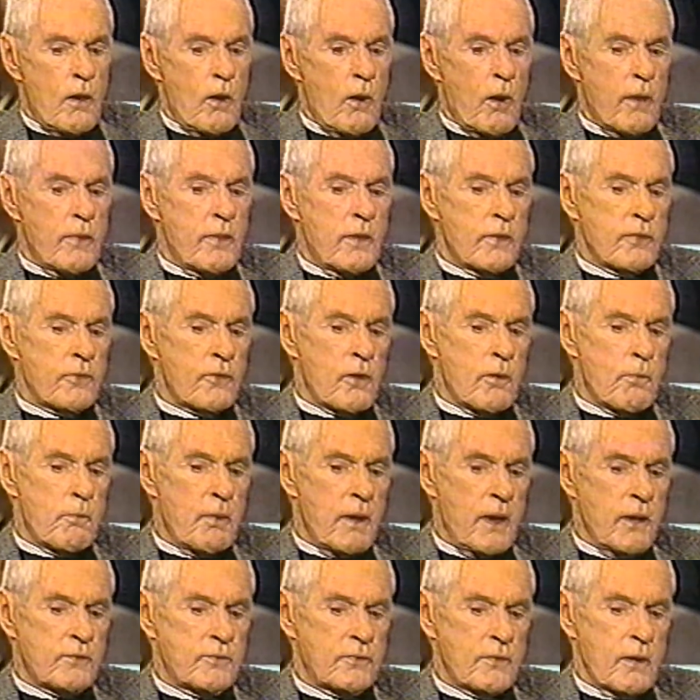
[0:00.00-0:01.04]
Well, I think there are
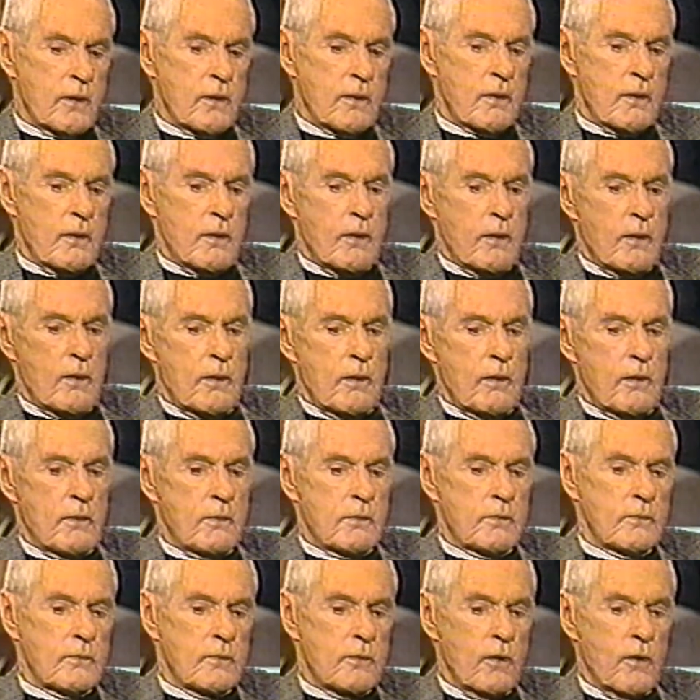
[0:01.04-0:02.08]
basic
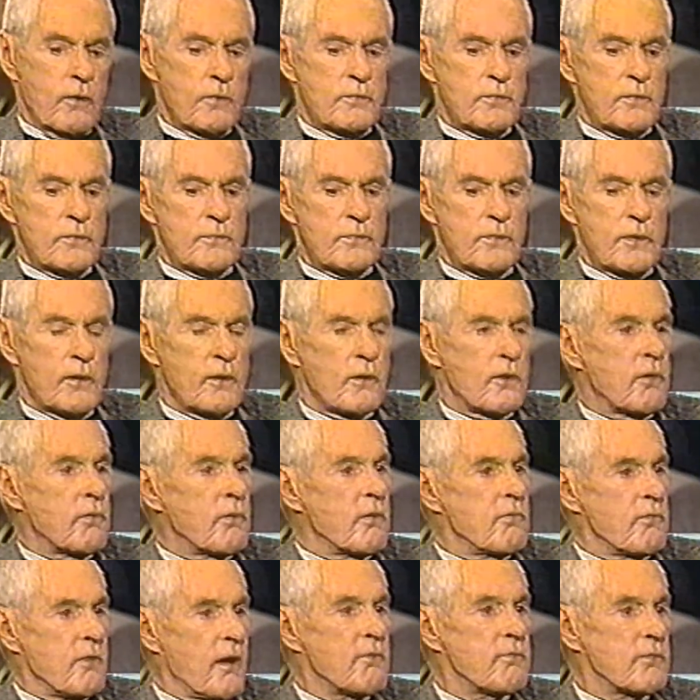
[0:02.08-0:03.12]
notions here of
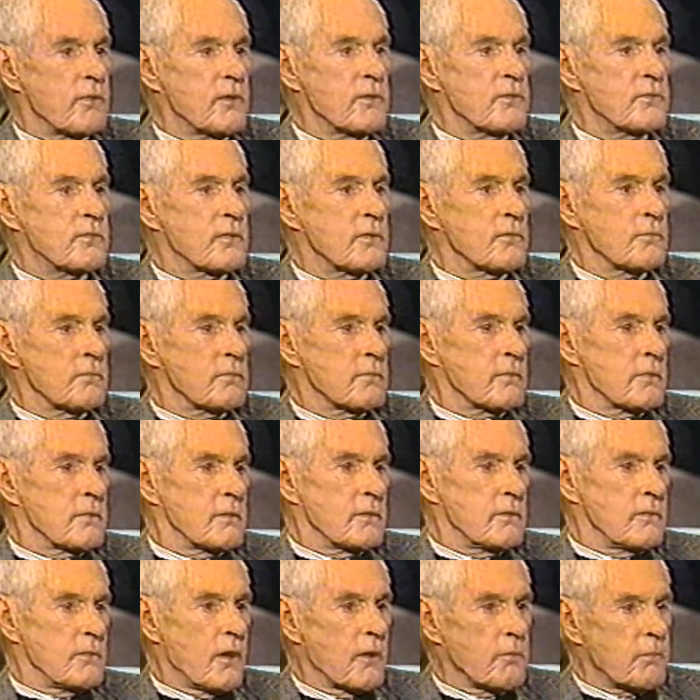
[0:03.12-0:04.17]
irreverence, and
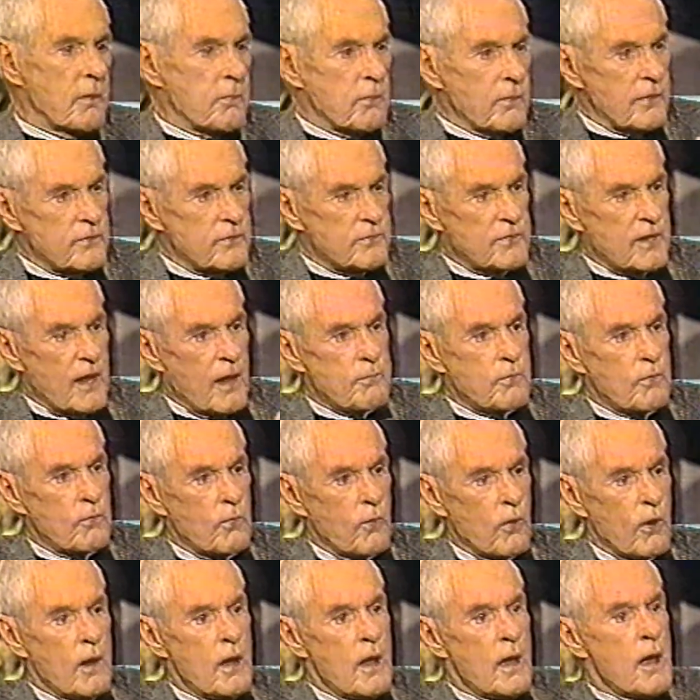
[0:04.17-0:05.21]
the young people didn't stop a
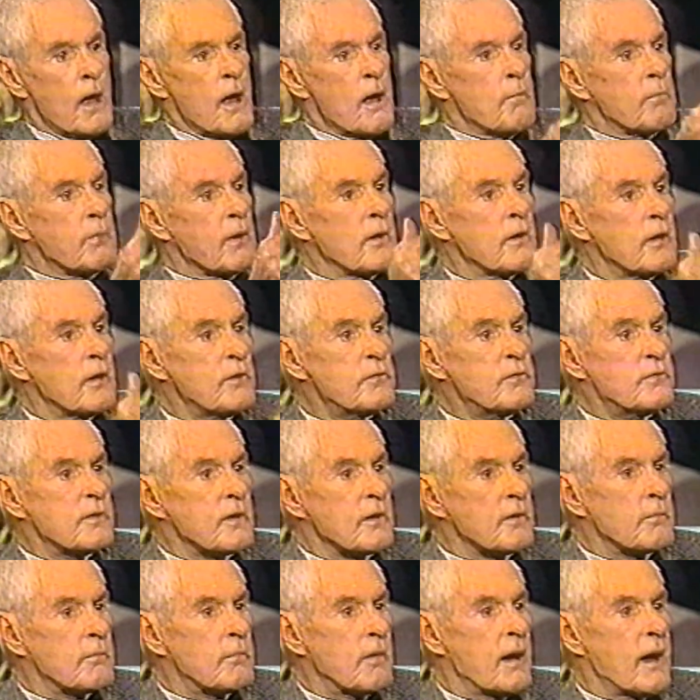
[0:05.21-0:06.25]
war. But
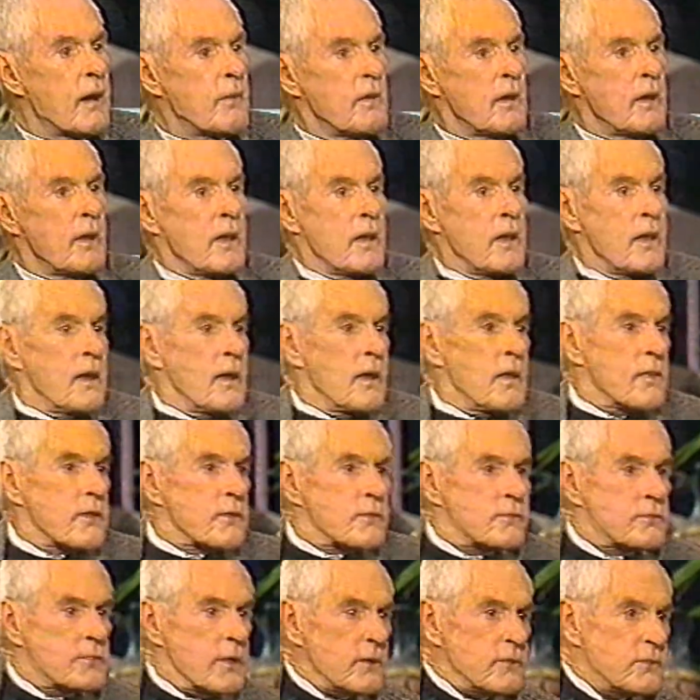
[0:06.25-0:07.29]
listen, Bob, the
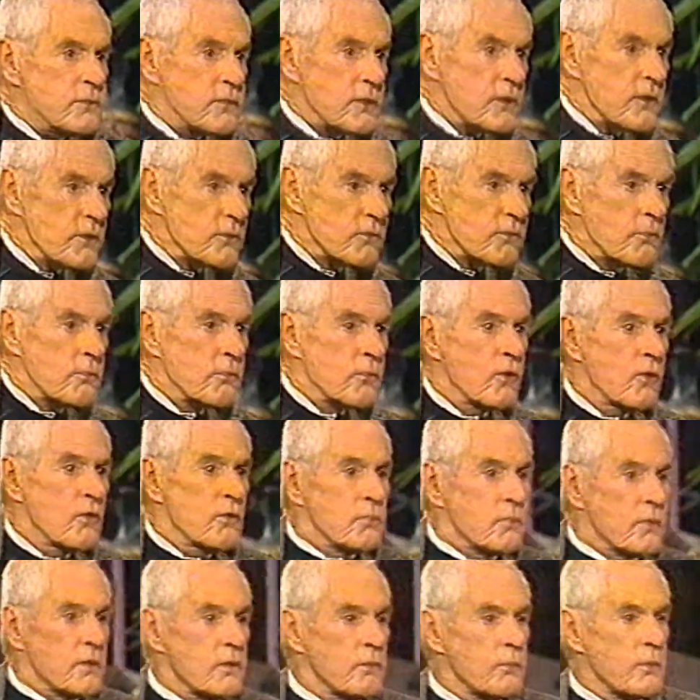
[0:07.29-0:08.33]
60s
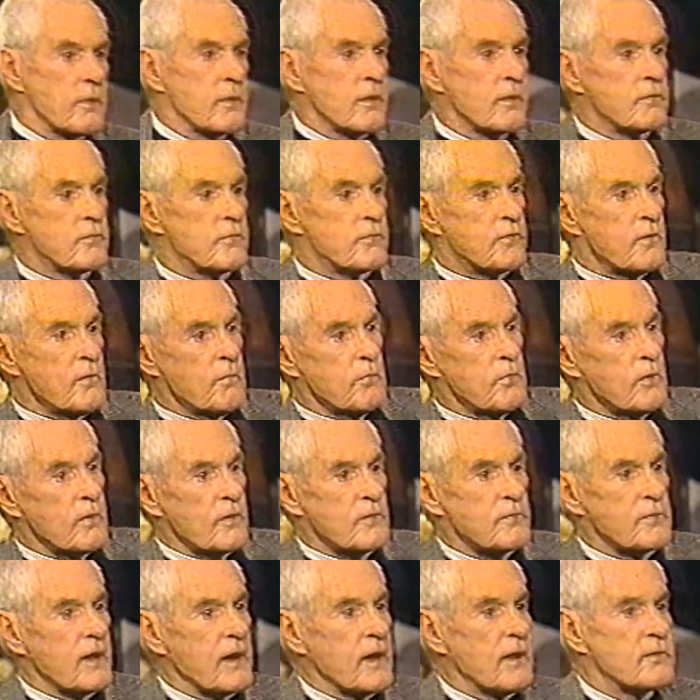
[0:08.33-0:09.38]
movement with its
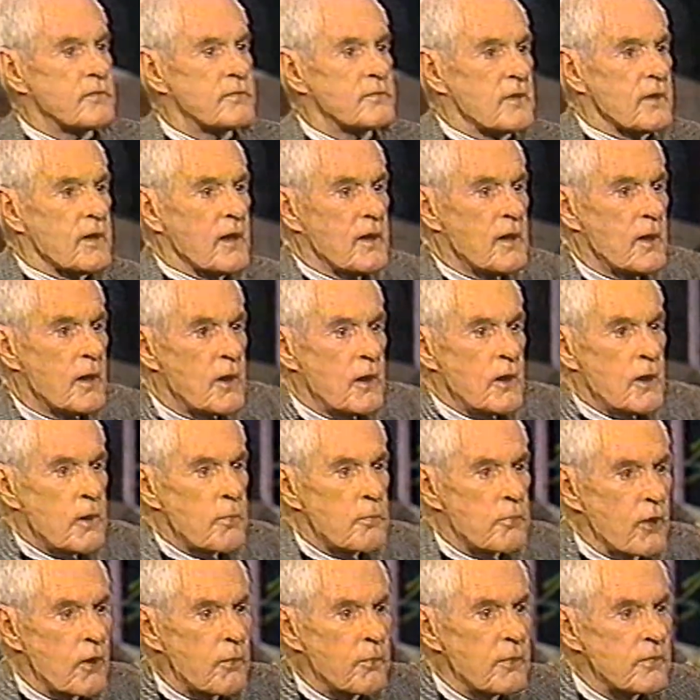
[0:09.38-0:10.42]
symbols and its
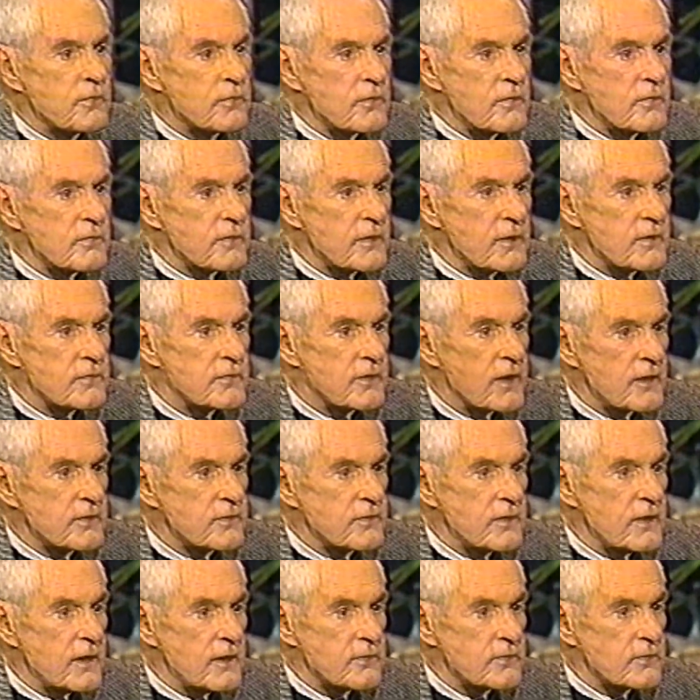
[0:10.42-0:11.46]
purposes and its
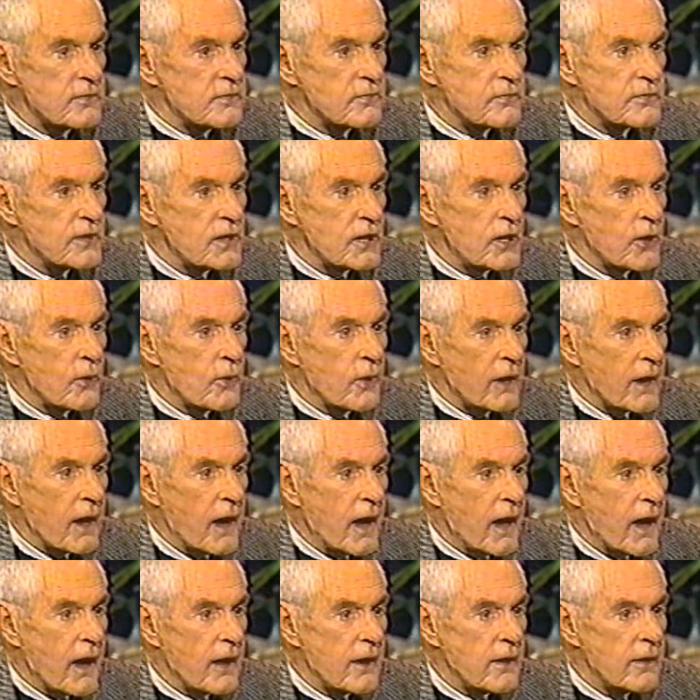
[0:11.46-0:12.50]
techniques is still going
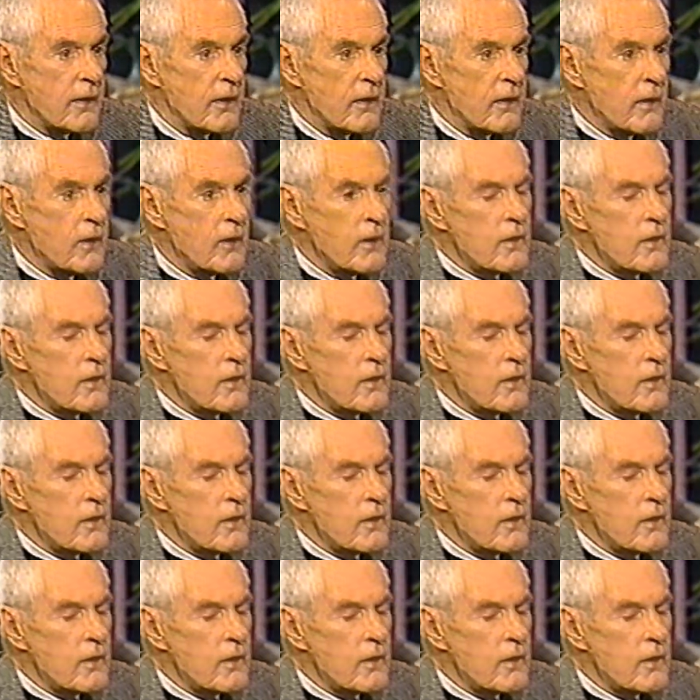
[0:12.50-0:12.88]
on.